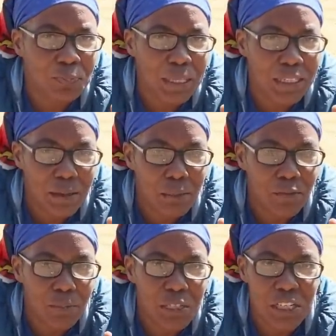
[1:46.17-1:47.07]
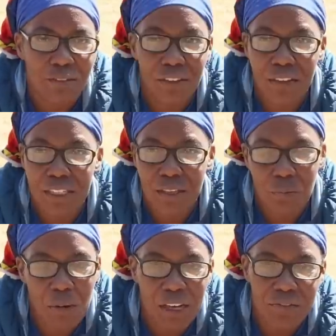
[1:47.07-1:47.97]
namely from the Chevy van to the
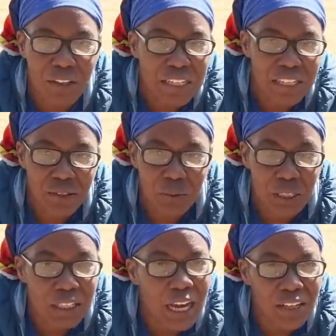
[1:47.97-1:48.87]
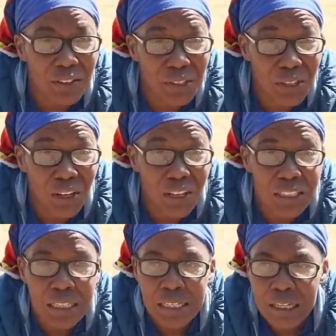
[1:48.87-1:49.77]
box van, and there was a lot going on,